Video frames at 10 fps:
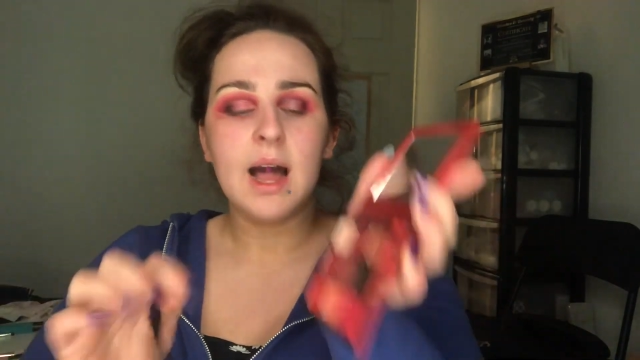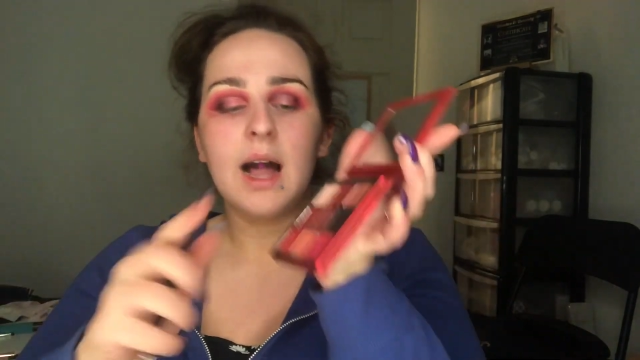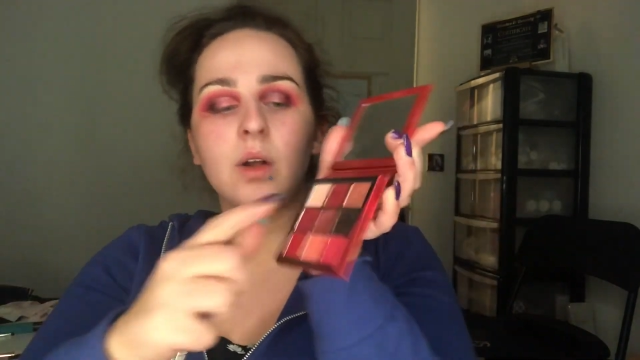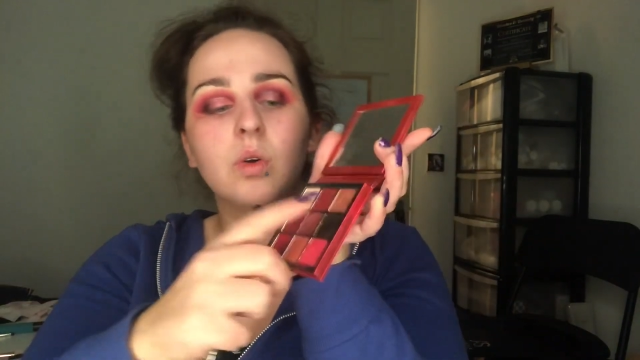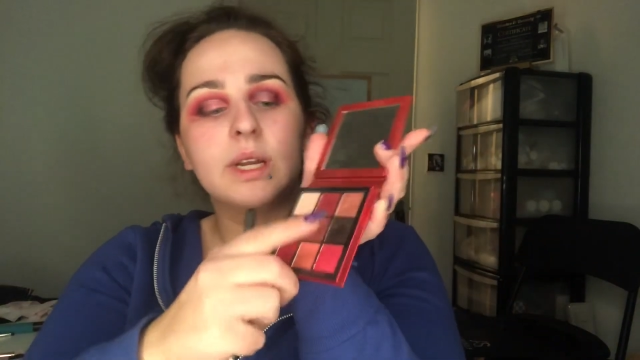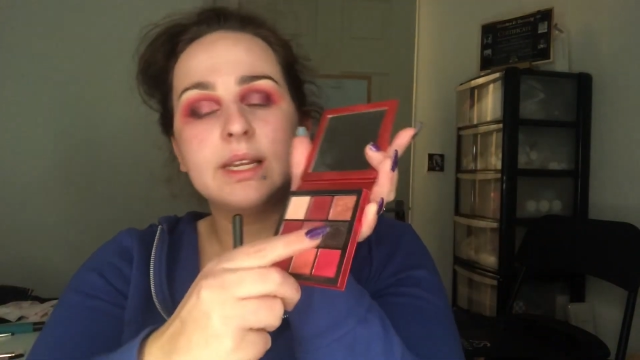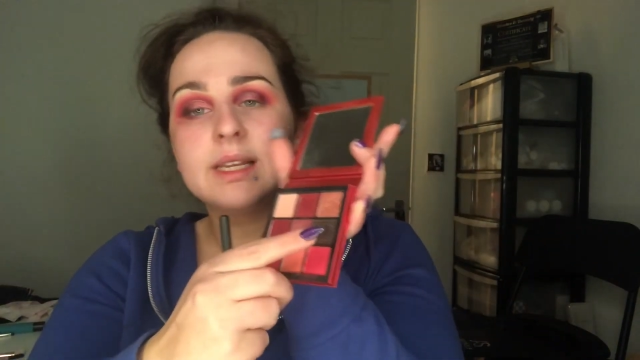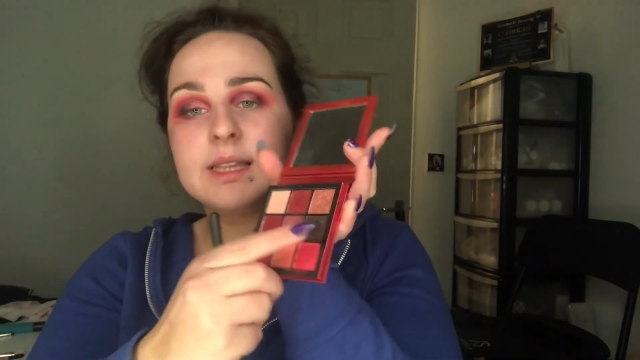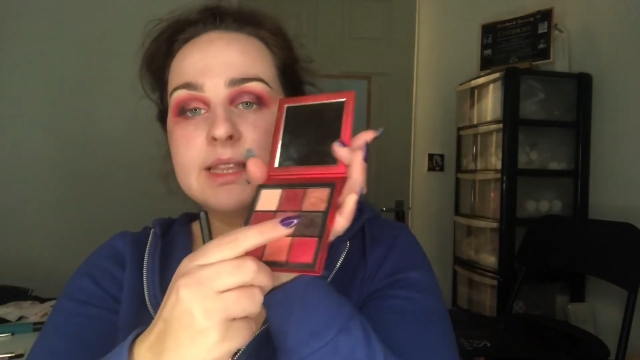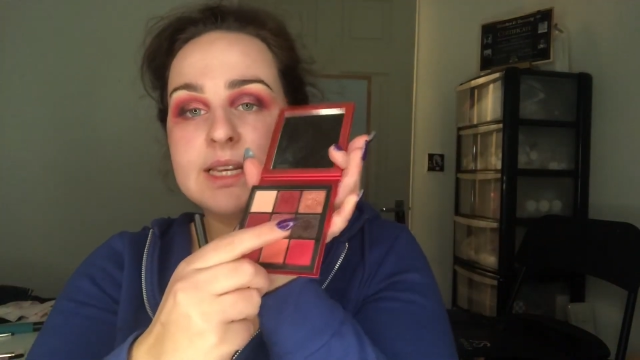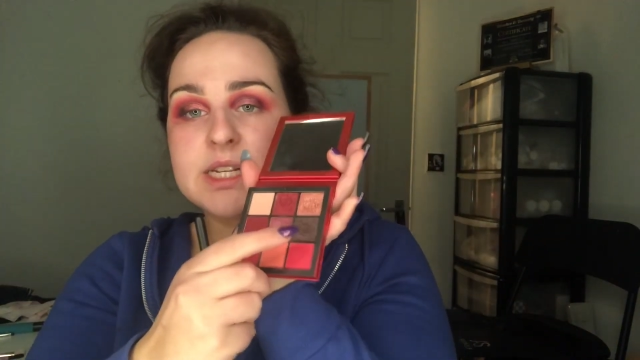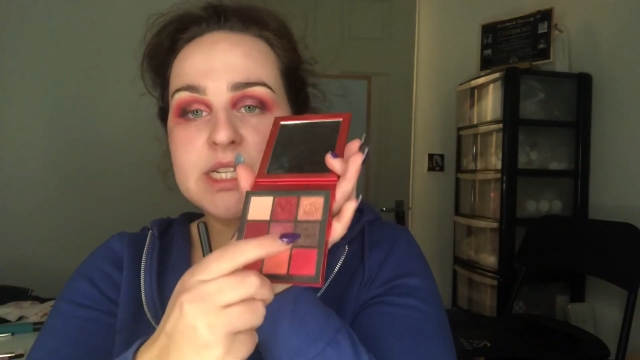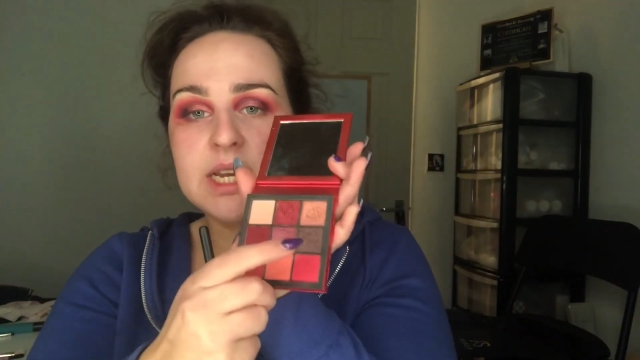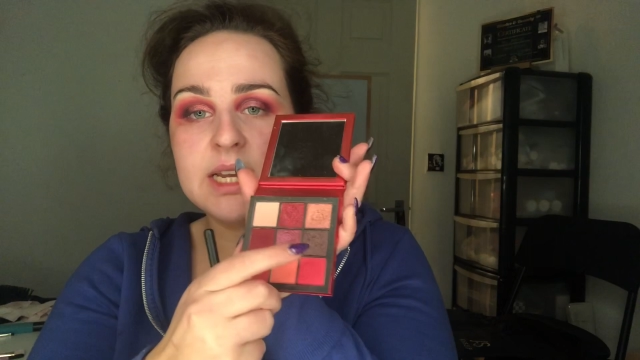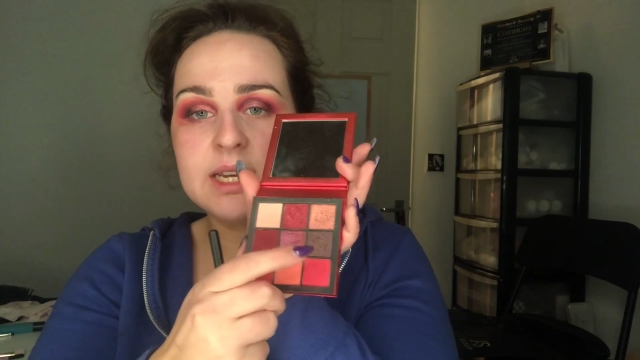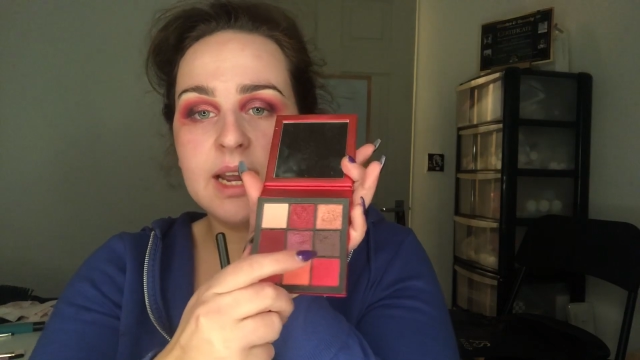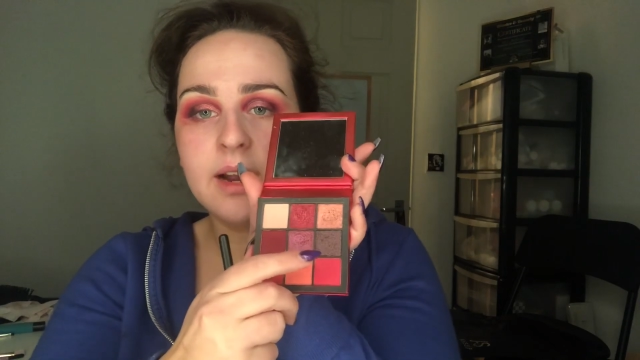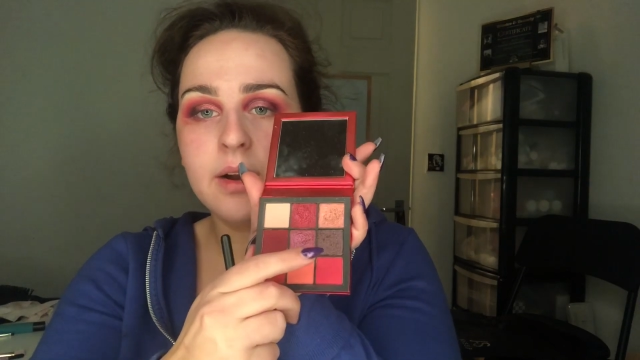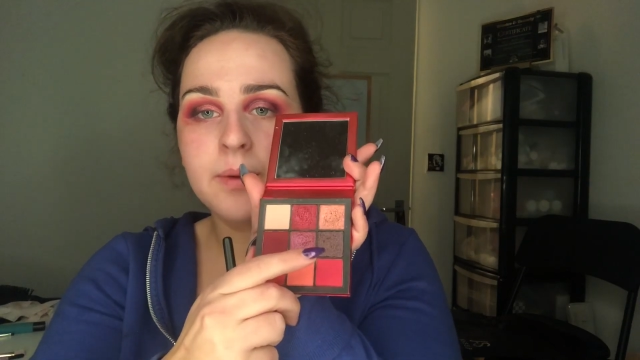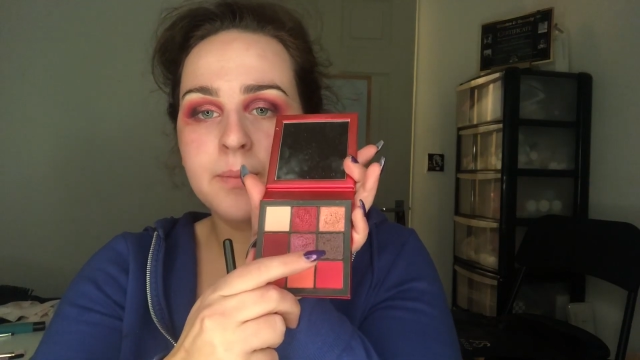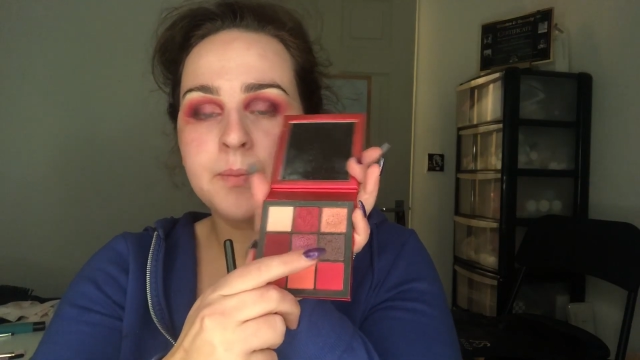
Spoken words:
I'm going into this shade here